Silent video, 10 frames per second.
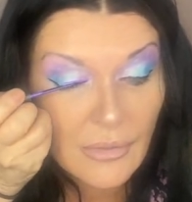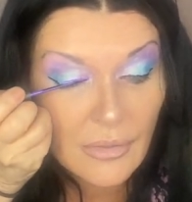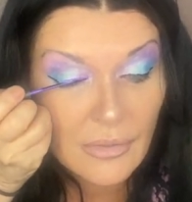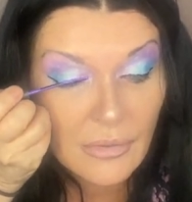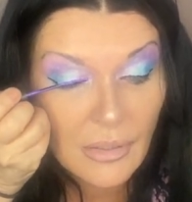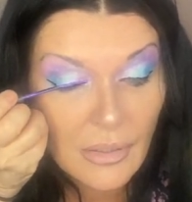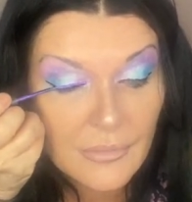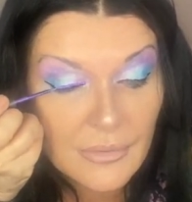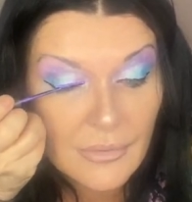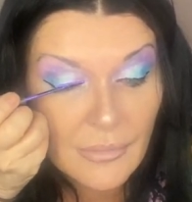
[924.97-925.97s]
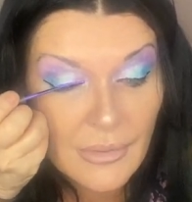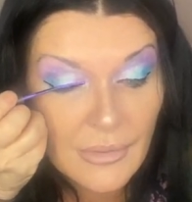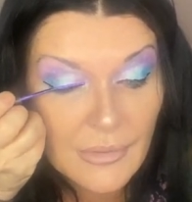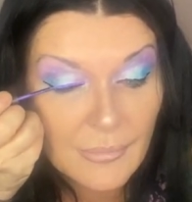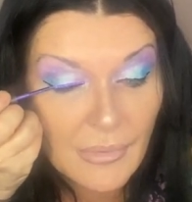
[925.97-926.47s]
It's quite hard to do it in
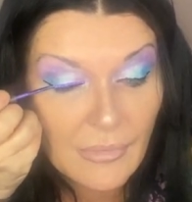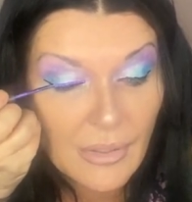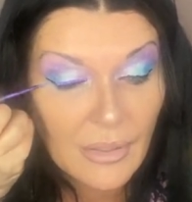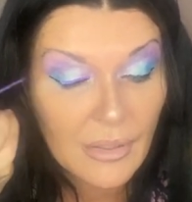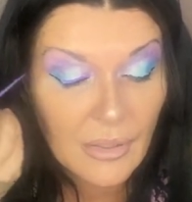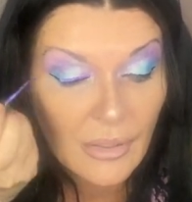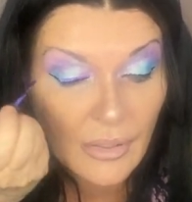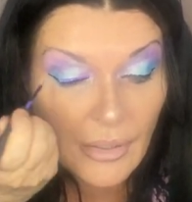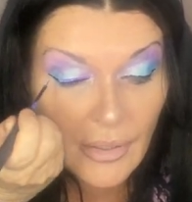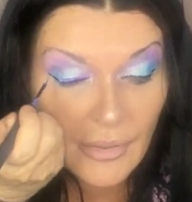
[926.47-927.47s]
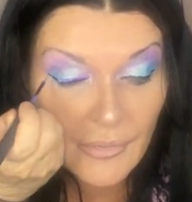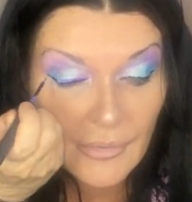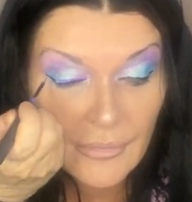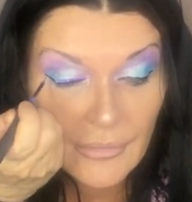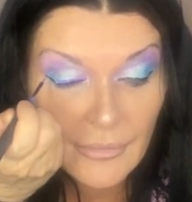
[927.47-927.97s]
this mirror, because
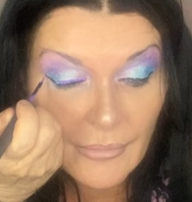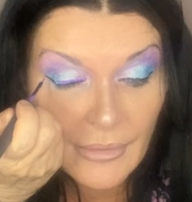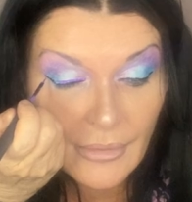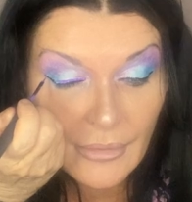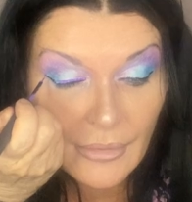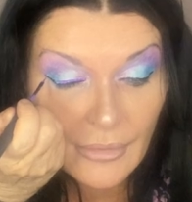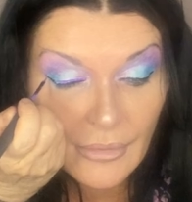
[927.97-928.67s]
I usually do it in a,